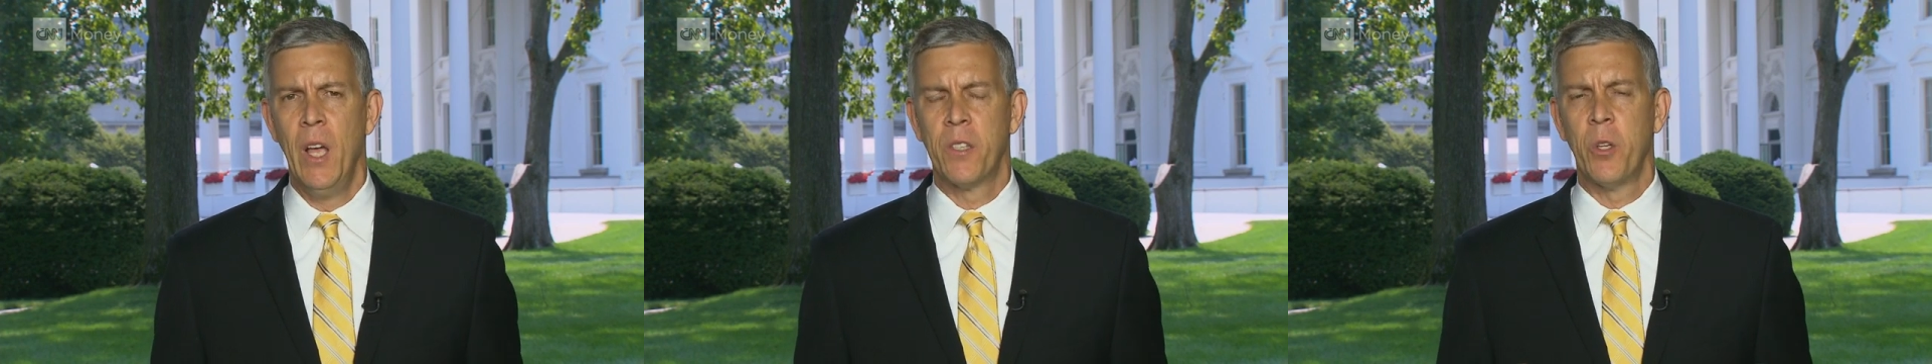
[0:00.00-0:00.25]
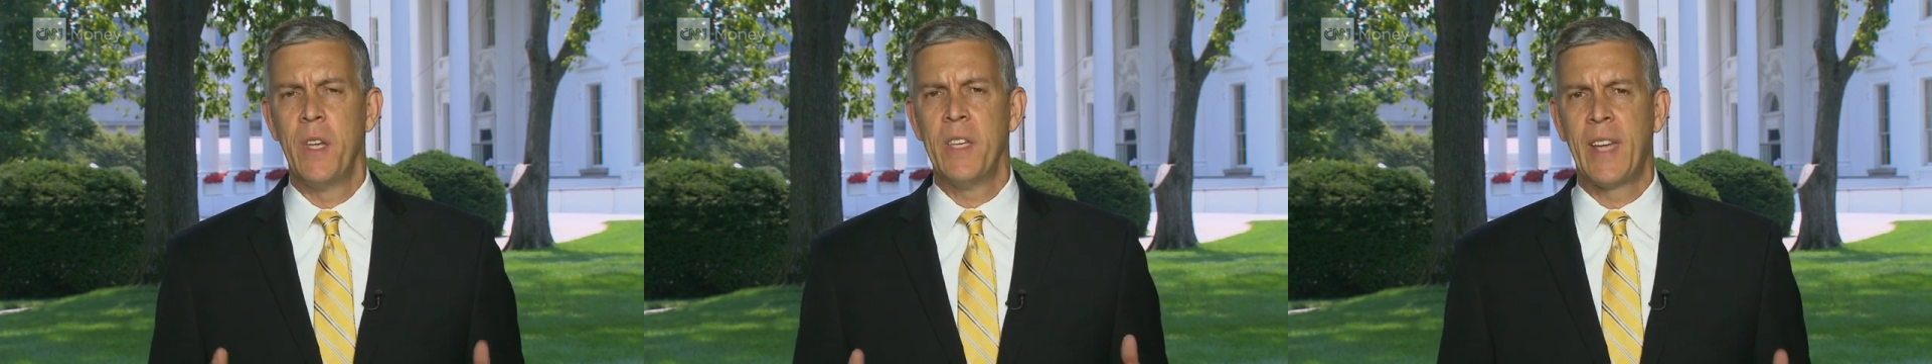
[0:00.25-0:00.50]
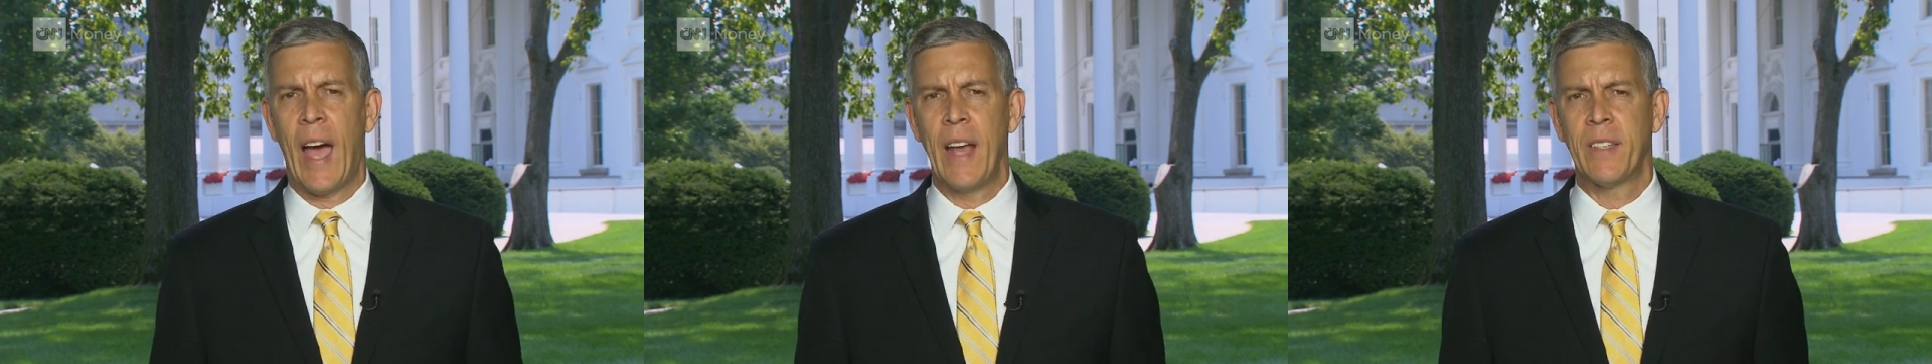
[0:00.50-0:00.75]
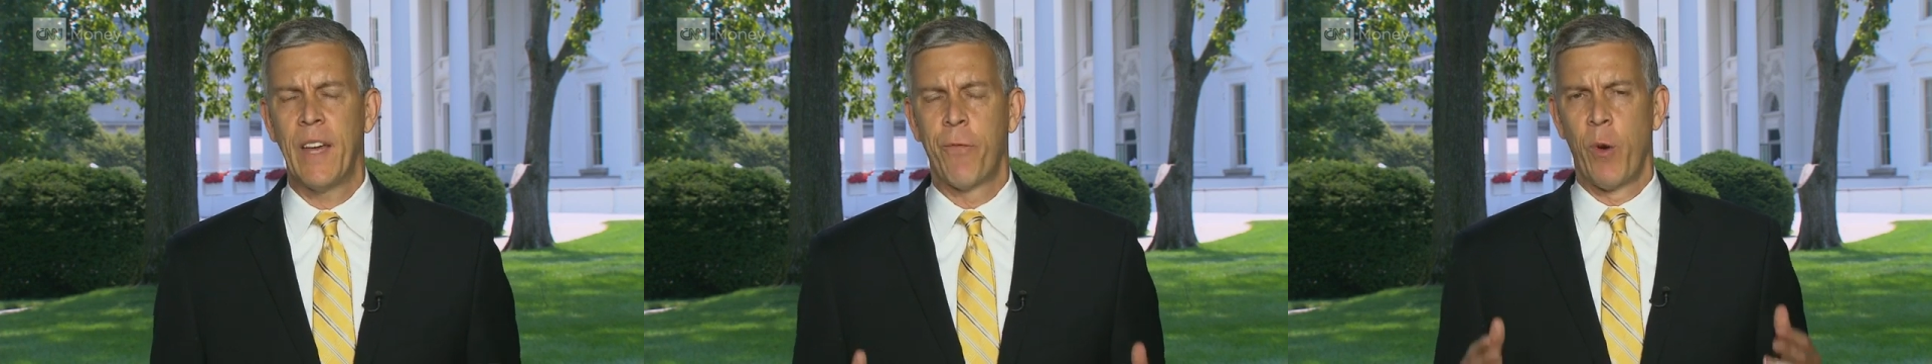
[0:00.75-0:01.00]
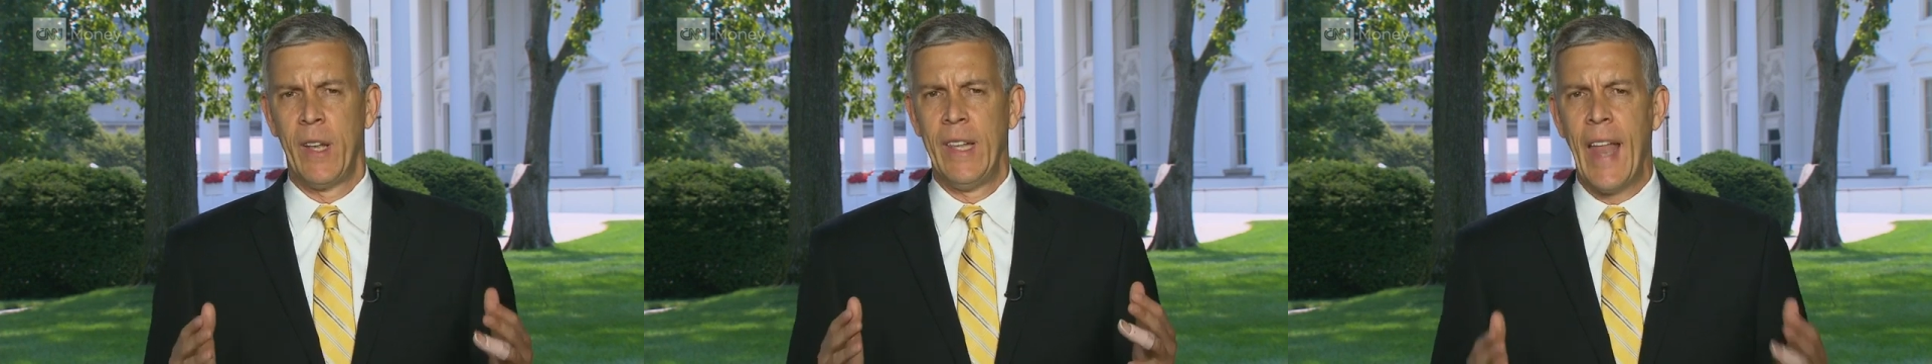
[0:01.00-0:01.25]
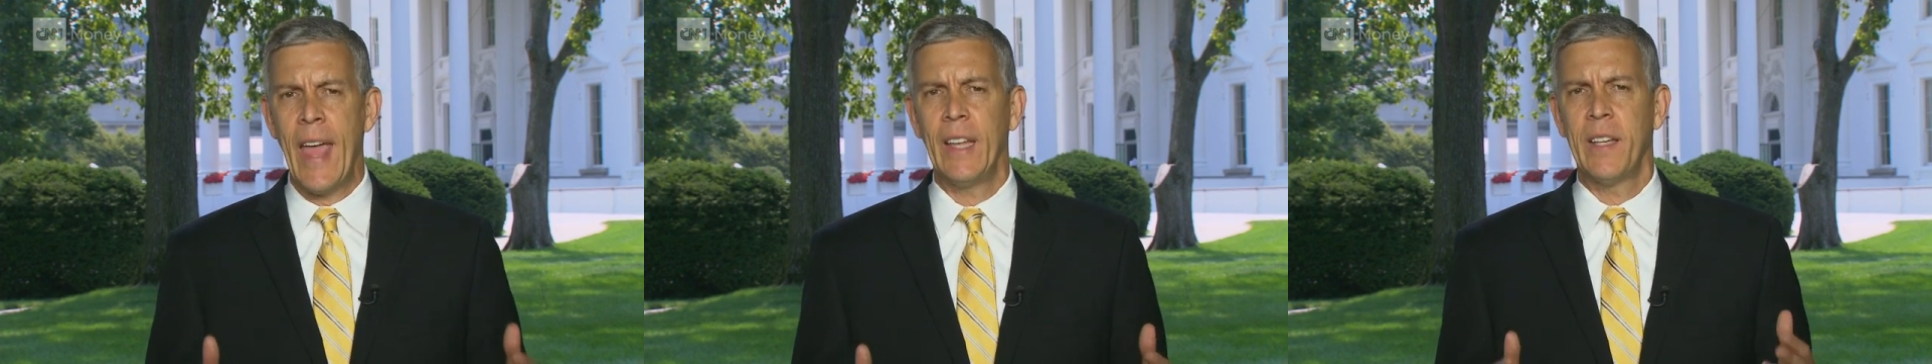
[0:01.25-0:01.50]
So these guys have
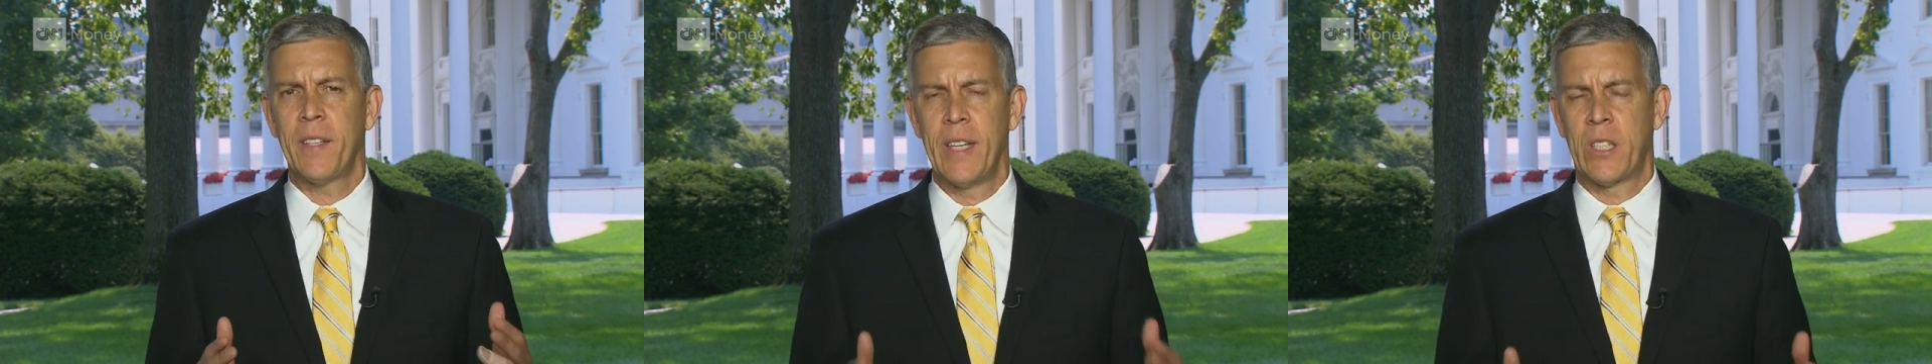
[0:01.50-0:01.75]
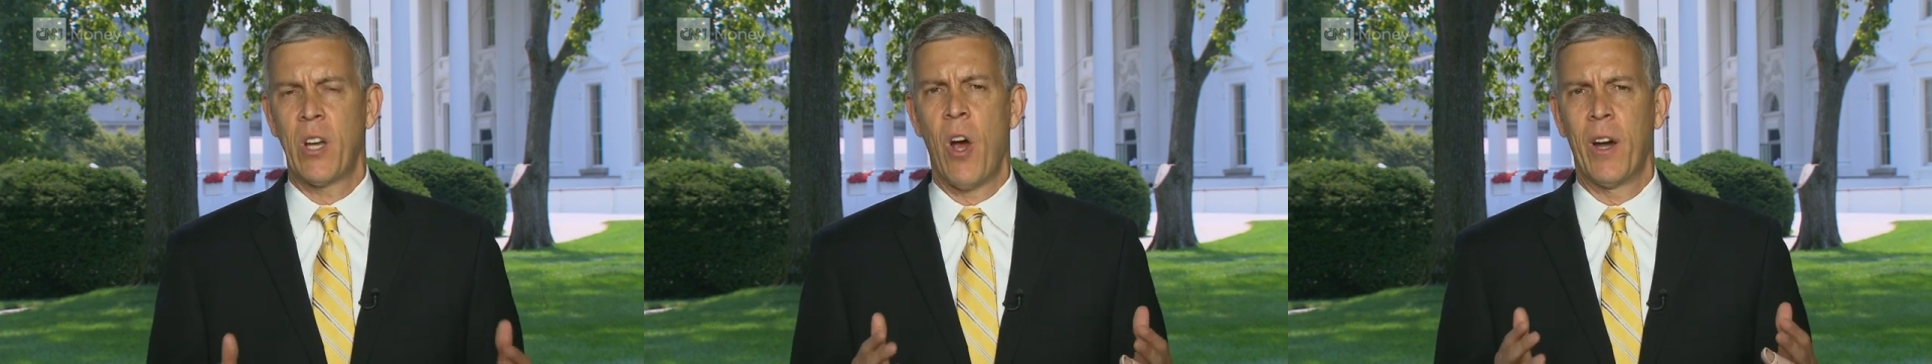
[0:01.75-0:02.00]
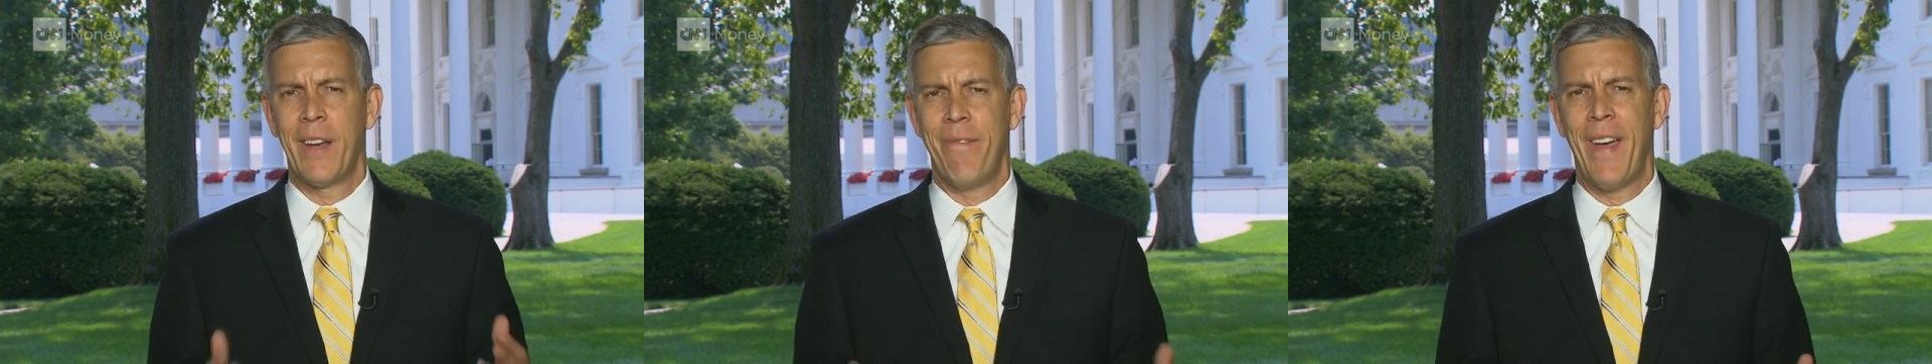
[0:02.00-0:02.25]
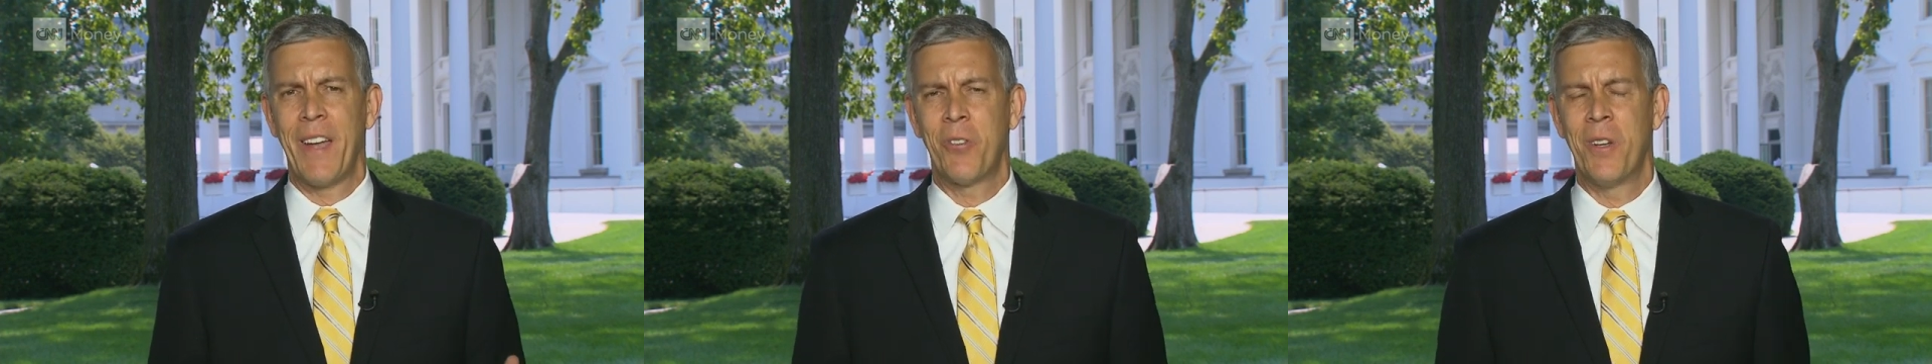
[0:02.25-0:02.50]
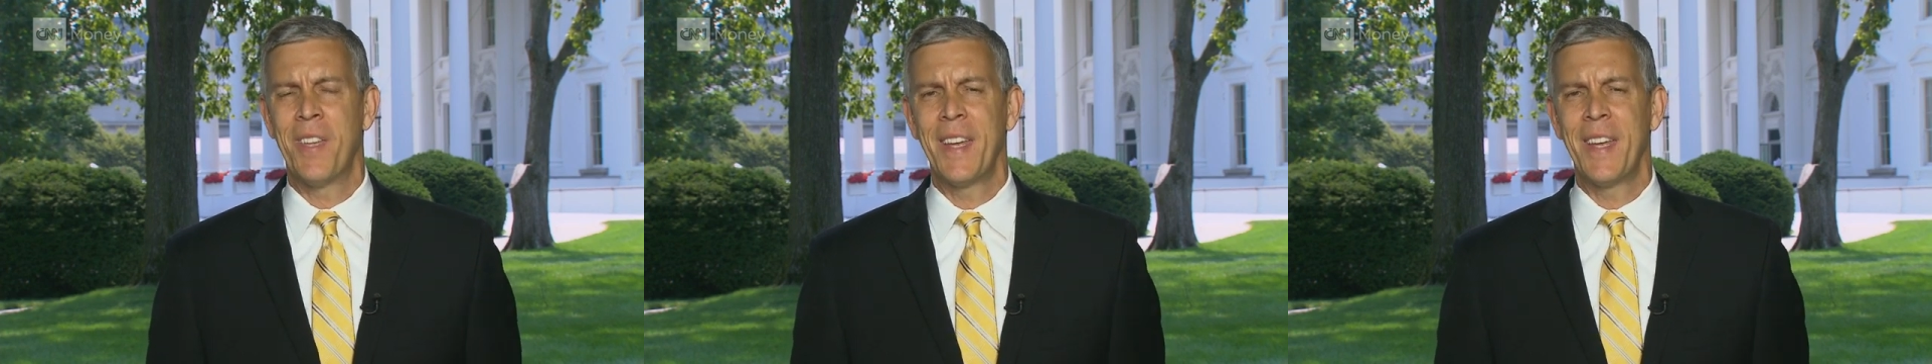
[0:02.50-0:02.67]
relentlessly targeted veterans.